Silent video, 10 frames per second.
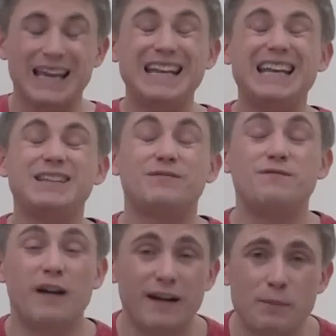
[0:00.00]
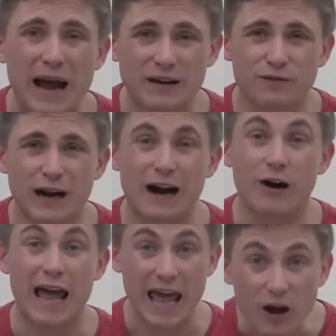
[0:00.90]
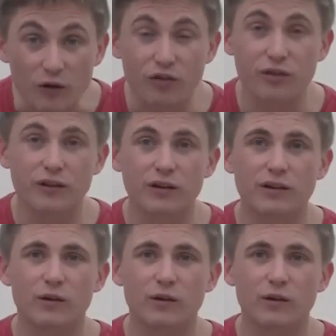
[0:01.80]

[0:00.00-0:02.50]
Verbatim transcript: It is very bad for our health.